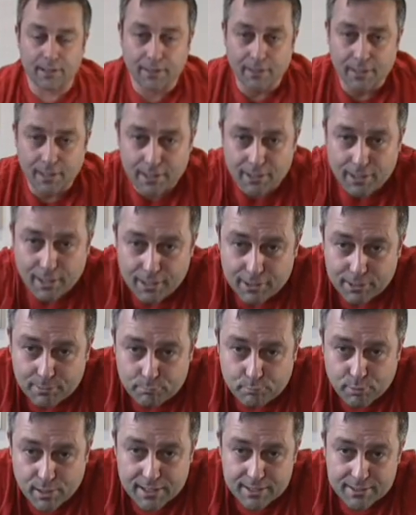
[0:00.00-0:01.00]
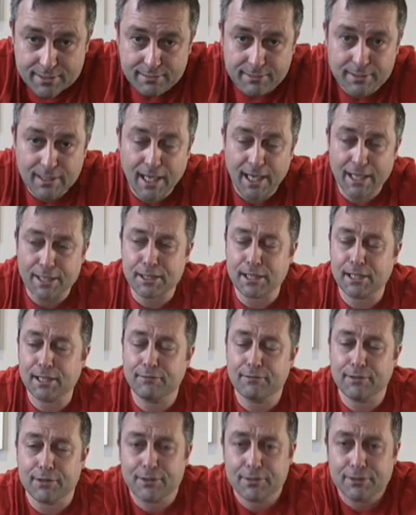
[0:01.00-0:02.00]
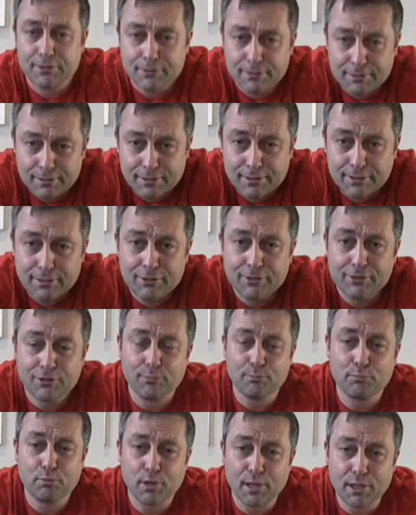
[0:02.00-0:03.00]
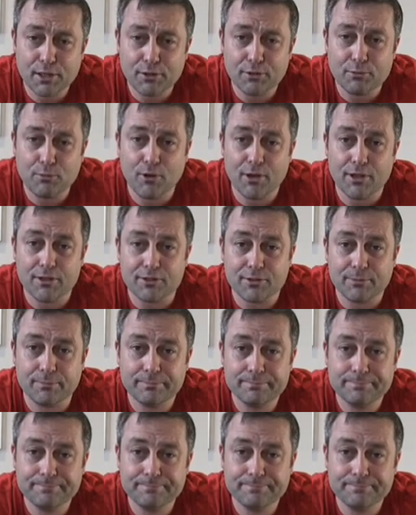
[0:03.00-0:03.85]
it can bring and deliver some pretty good wines.